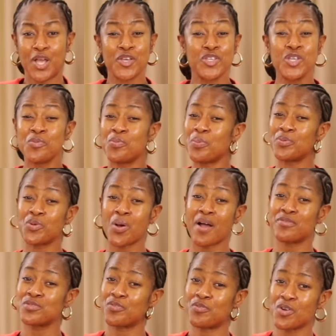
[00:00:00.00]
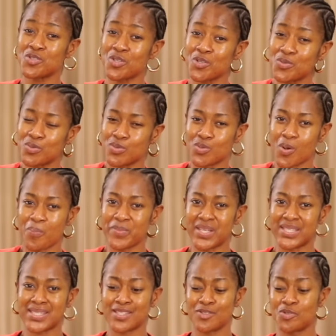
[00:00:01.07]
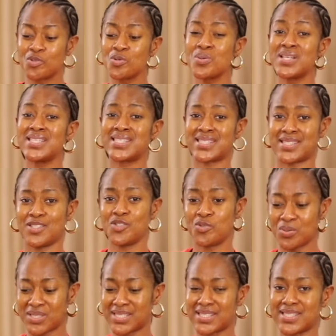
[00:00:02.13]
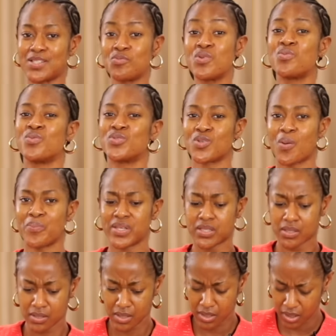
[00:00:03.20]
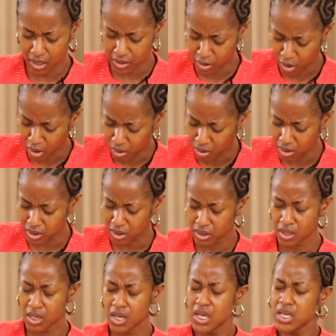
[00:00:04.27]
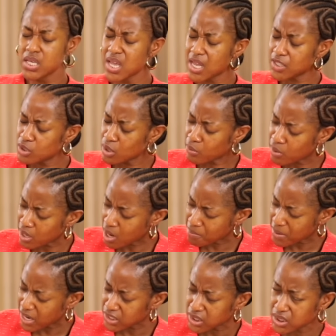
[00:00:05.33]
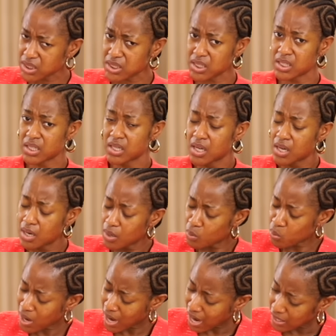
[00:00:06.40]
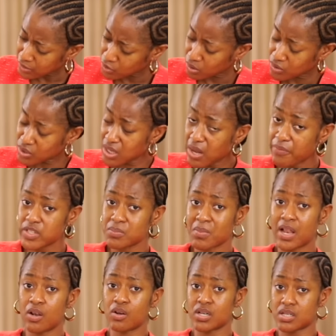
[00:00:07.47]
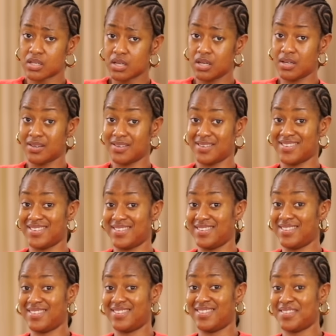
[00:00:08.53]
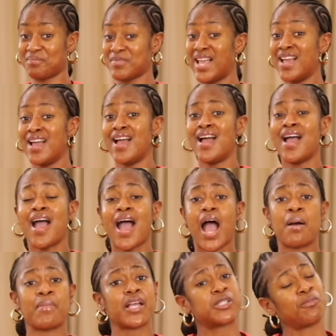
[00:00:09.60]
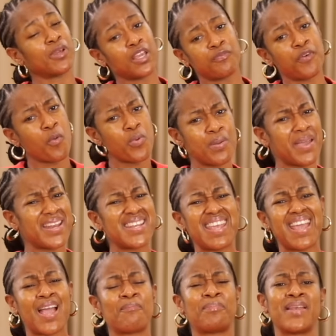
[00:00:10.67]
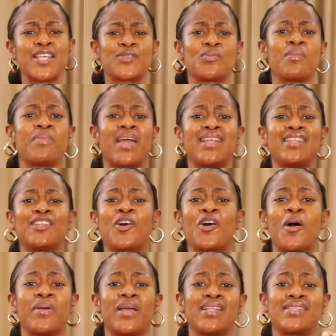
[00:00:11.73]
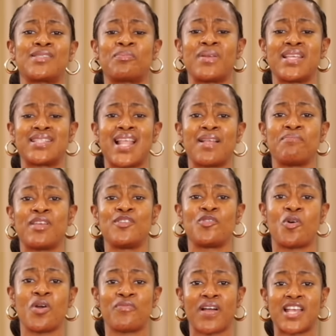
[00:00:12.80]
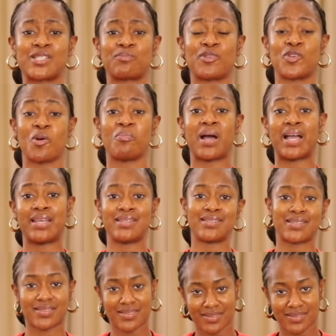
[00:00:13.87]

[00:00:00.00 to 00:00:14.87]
You people don't have to force us to submit. Do this thing, we will submit. Yes, your Lord. Yes, your Royal Majesty. We are at your service, my Lord. Am I speaking for women here? Please, women in the comments, please let me know if I speak your mind.